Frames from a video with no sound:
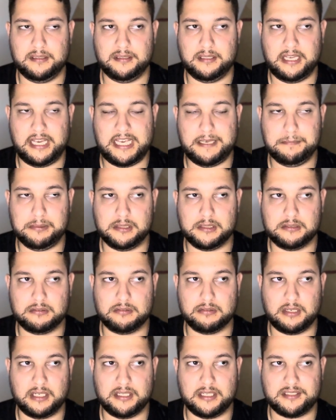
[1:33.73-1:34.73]
able
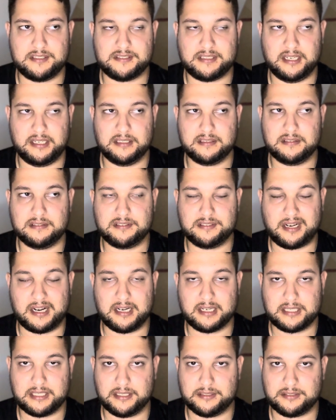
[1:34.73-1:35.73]
to understand
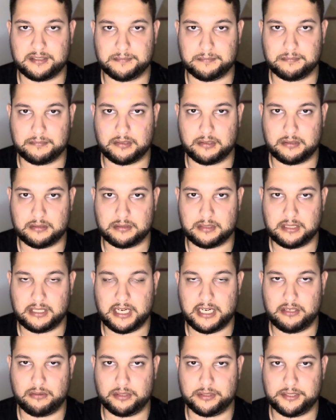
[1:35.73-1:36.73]
sarcasm or
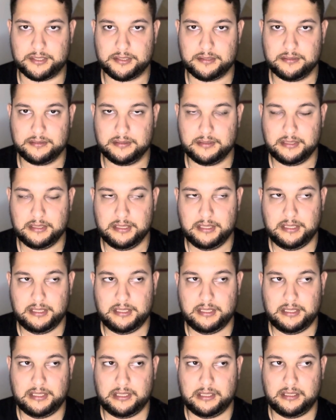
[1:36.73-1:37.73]
irony.
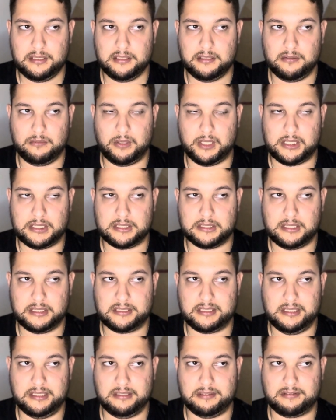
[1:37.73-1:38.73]
Well,
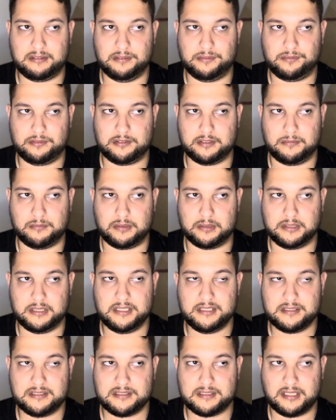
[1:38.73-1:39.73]
at least if someone
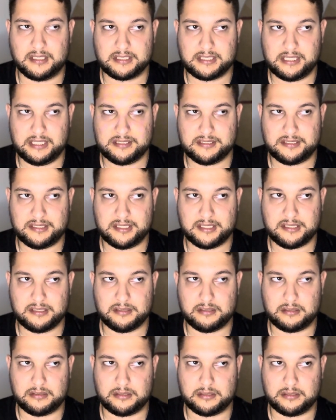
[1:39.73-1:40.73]
is
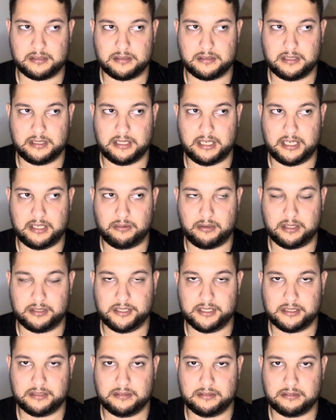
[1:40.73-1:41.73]
sarcastic or
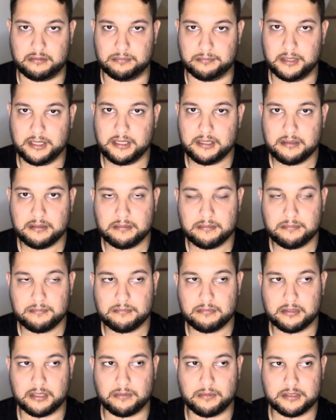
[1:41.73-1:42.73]
ironic to me,
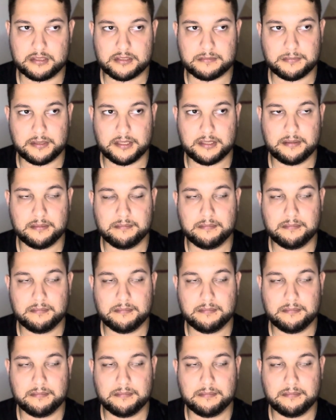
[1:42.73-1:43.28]
towards me.